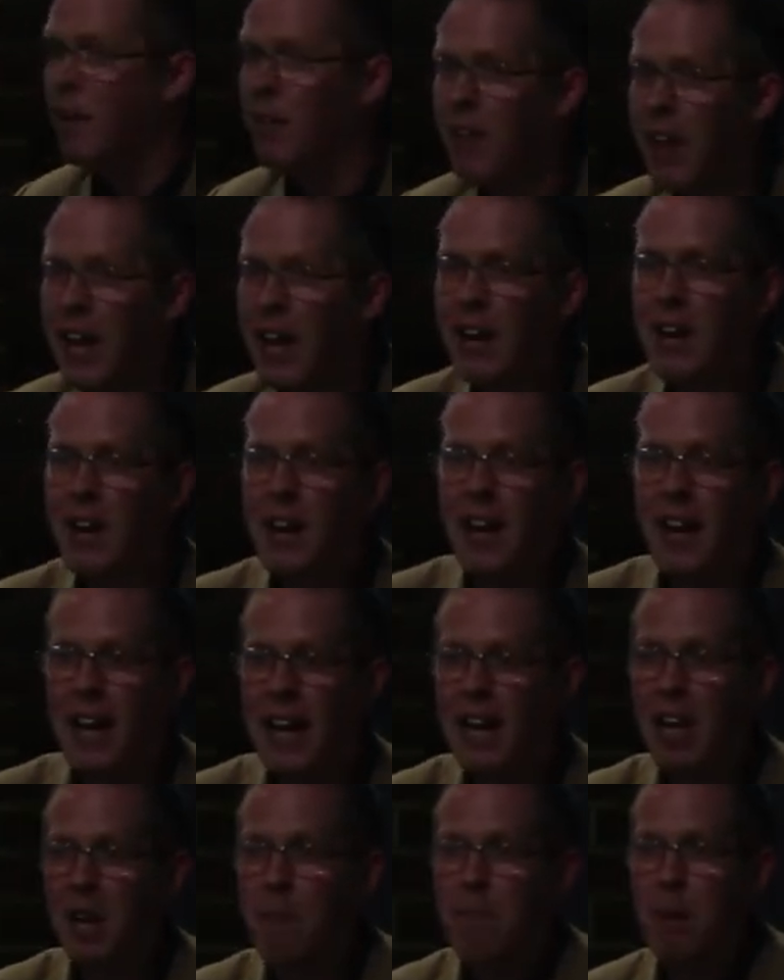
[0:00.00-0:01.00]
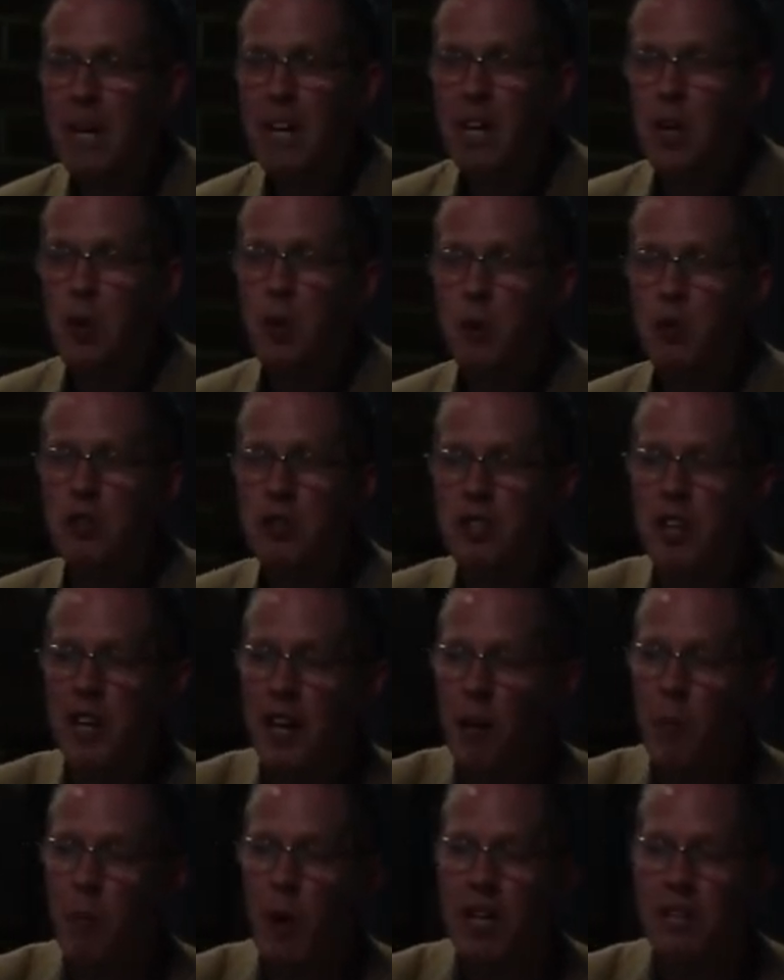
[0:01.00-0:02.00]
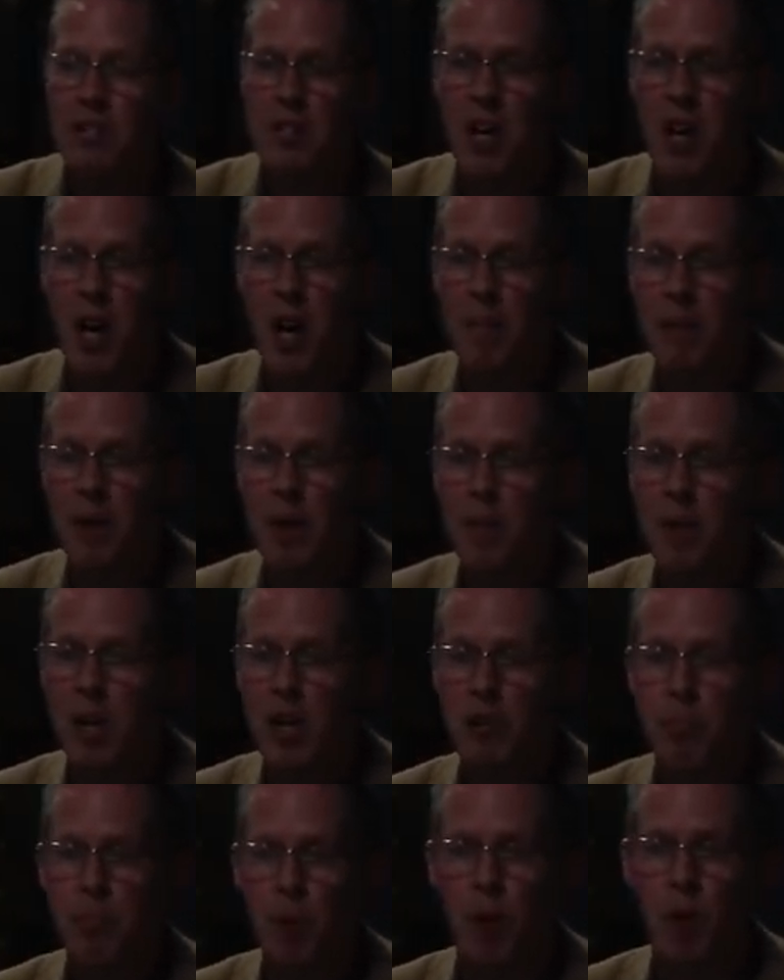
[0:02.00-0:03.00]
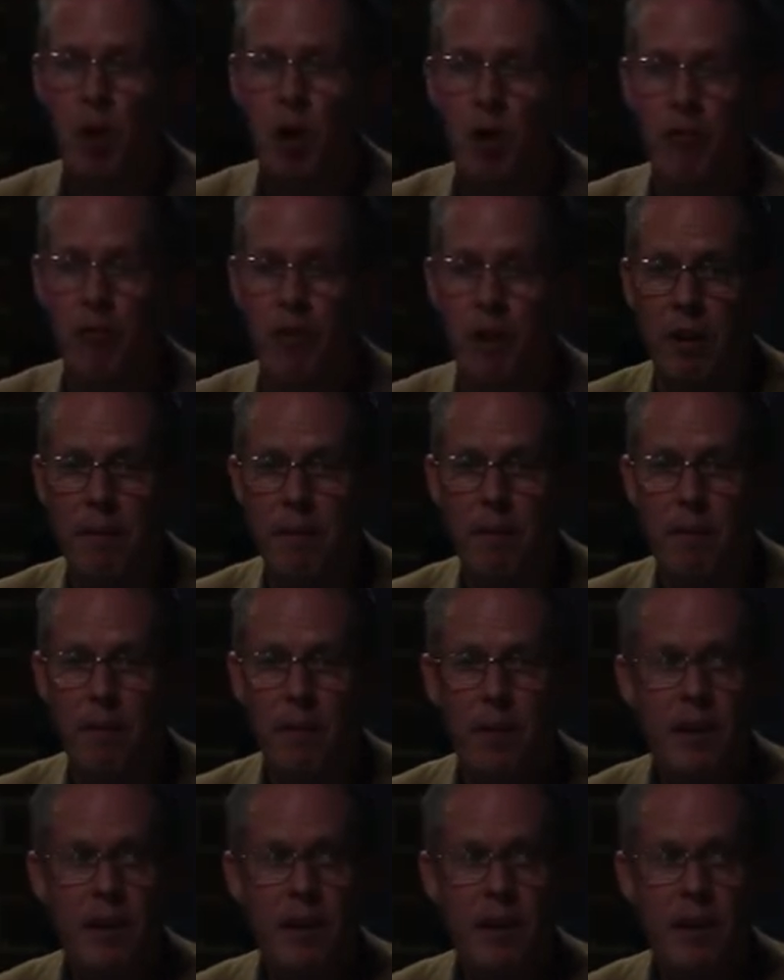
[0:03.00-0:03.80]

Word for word: then it can be used in ways to harm you much more often.